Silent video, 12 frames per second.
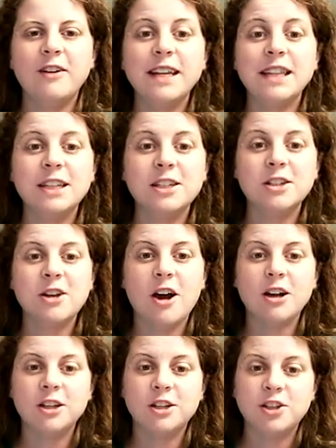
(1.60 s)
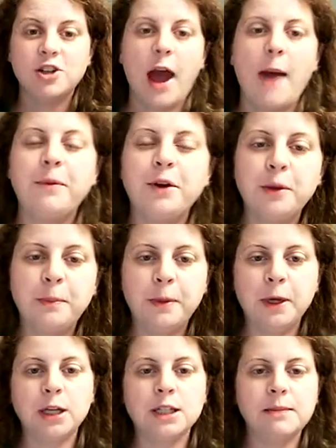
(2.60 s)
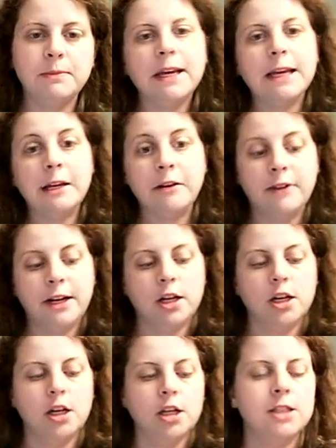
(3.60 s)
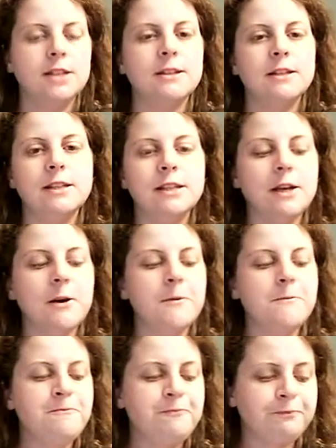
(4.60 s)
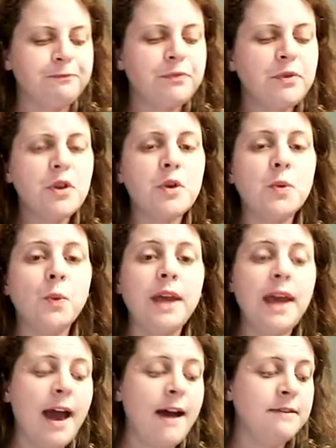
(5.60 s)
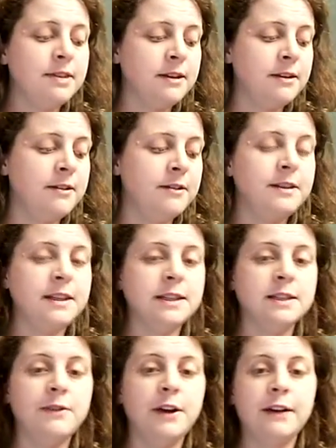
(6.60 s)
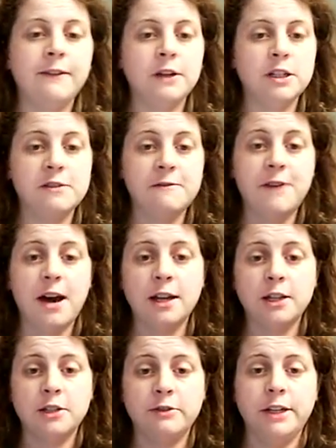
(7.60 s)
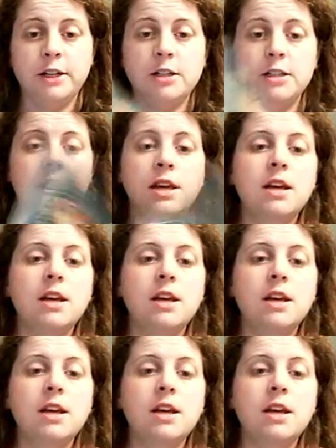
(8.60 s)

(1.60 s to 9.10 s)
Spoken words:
right, let's talk chapter books and beginning readers. So we have these very first phonics readers.